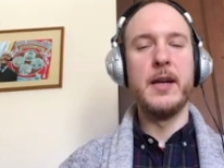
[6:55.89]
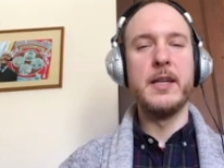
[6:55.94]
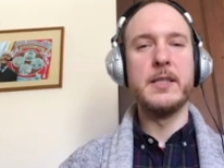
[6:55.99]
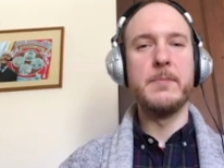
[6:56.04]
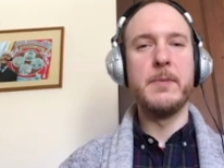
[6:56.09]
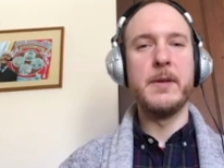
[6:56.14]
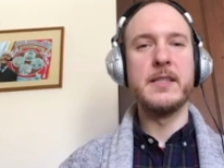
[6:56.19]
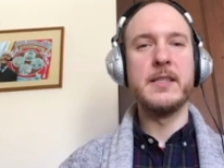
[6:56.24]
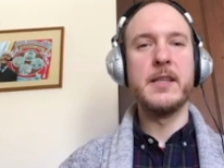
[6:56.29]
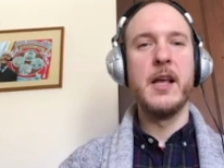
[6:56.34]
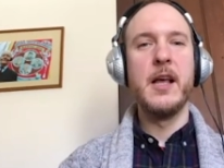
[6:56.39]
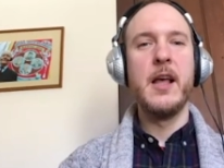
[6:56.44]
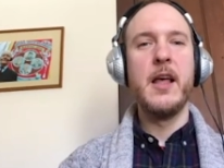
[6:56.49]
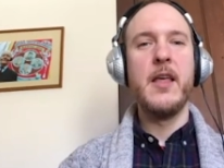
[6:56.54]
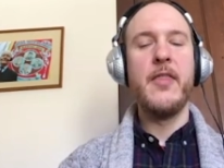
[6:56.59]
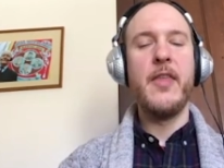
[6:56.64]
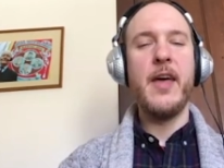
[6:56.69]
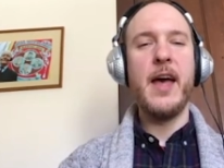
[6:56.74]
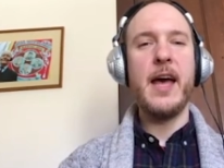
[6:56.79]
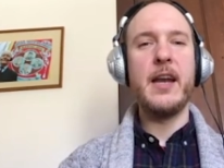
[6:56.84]
Is because
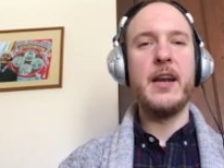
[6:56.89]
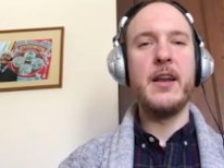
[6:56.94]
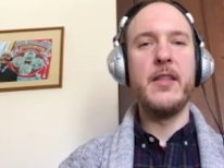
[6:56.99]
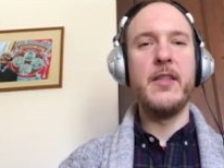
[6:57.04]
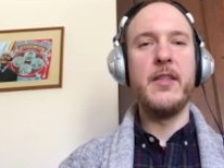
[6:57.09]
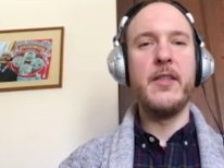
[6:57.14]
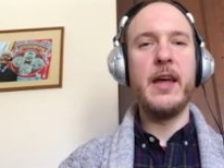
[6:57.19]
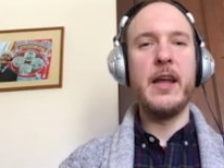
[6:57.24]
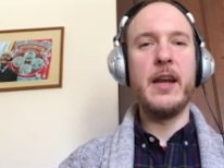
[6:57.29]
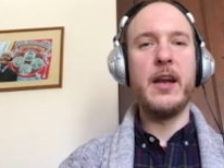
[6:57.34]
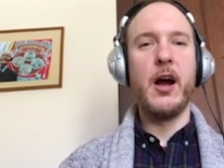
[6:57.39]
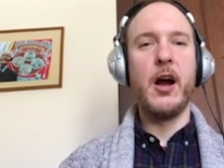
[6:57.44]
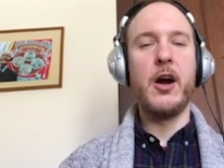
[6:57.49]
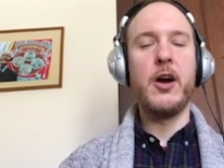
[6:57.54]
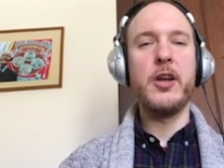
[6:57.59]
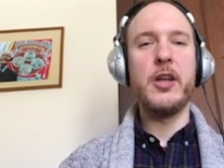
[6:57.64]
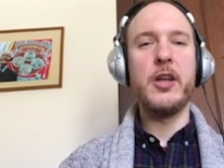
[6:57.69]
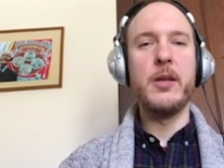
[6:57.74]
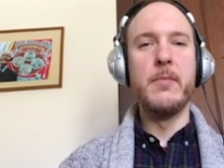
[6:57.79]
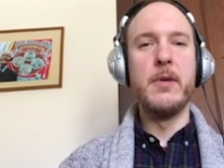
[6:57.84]
that
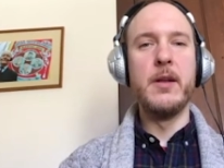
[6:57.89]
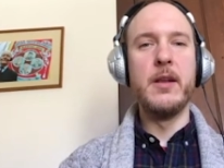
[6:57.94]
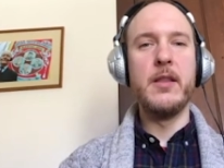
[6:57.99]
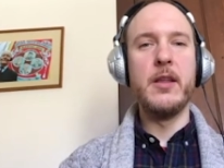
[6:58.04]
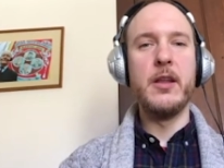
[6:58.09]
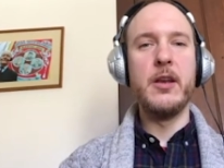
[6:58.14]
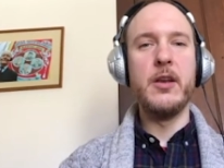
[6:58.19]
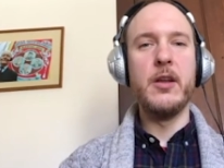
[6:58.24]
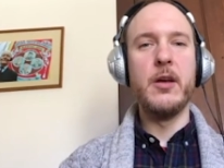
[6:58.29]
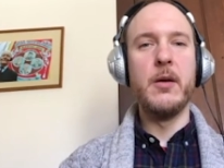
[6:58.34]
argument that